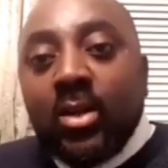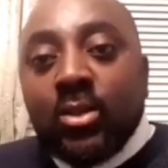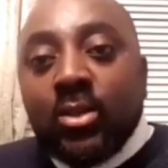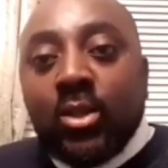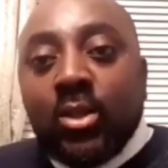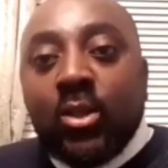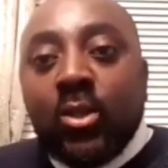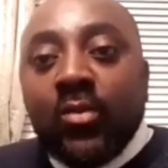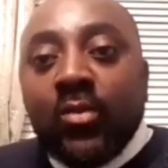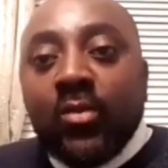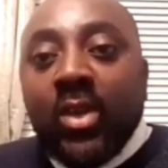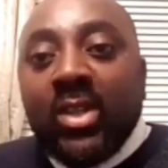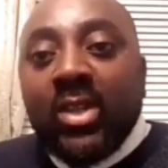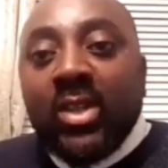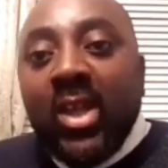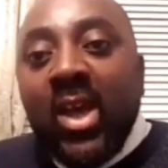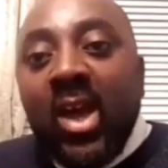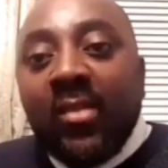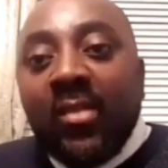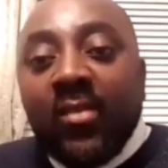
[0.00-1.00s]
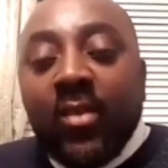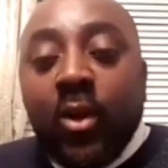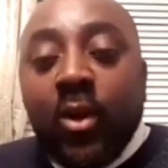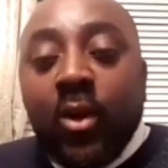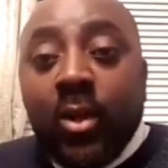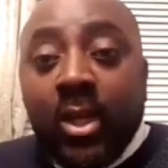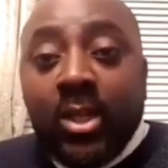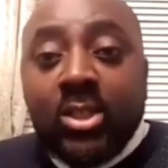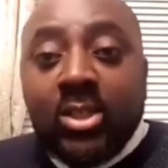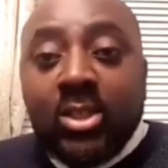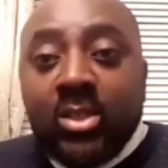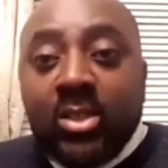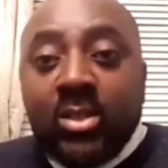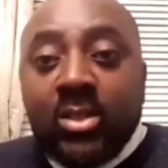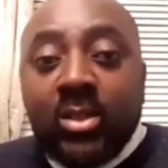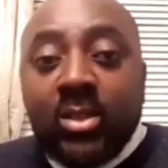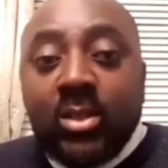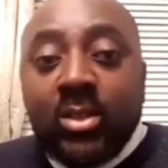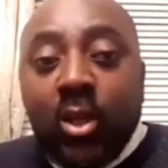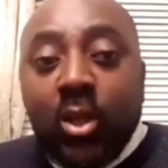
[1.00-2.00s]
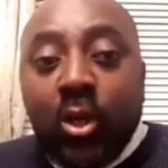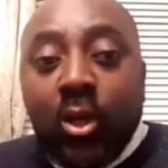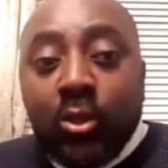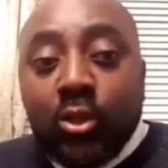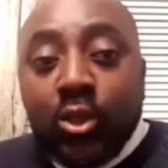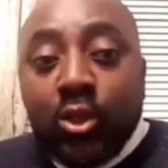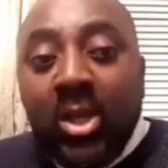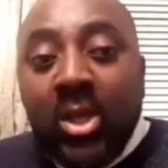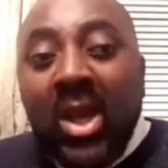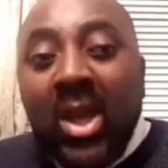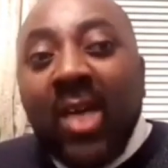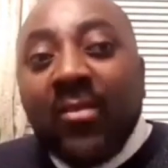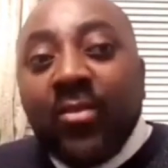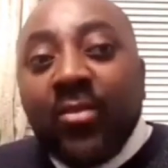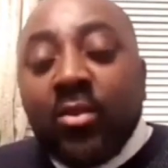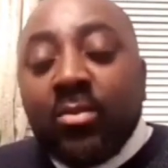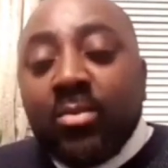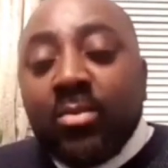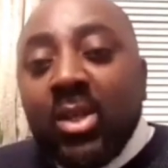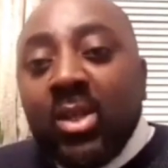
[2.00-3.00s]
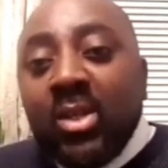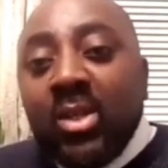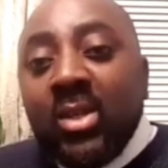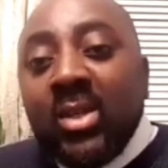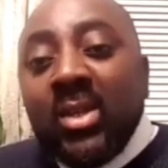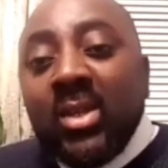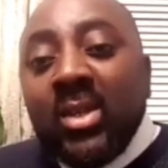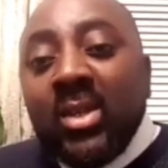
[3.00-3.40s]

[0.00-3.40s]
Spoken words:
do you think they have connection, or do you have to be